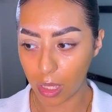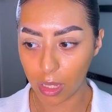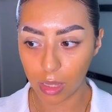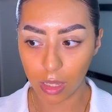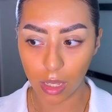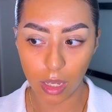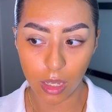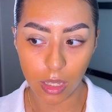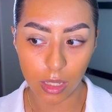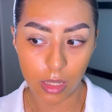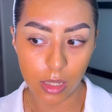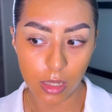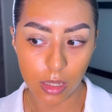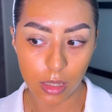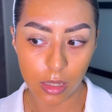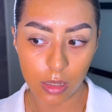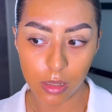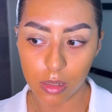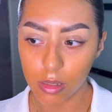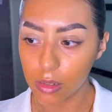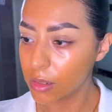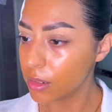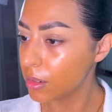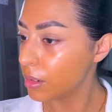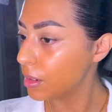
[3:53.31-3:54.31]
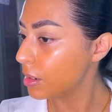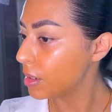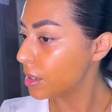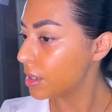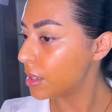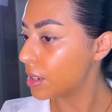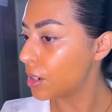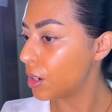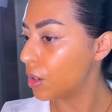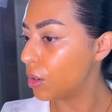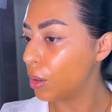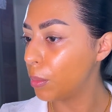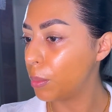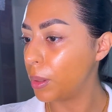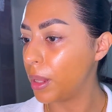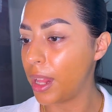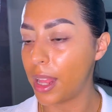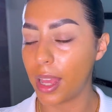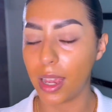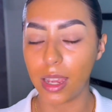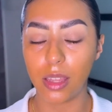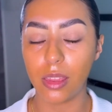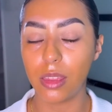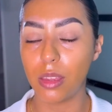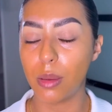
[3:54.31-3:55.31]
Like, it's still
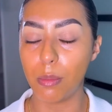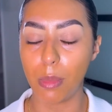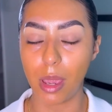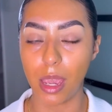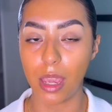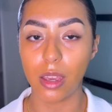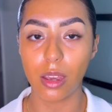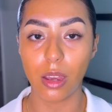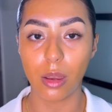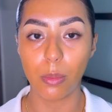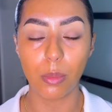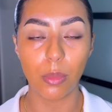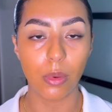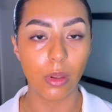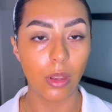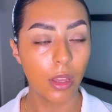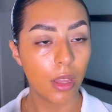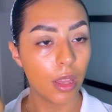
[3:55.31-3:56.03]
applying the makeup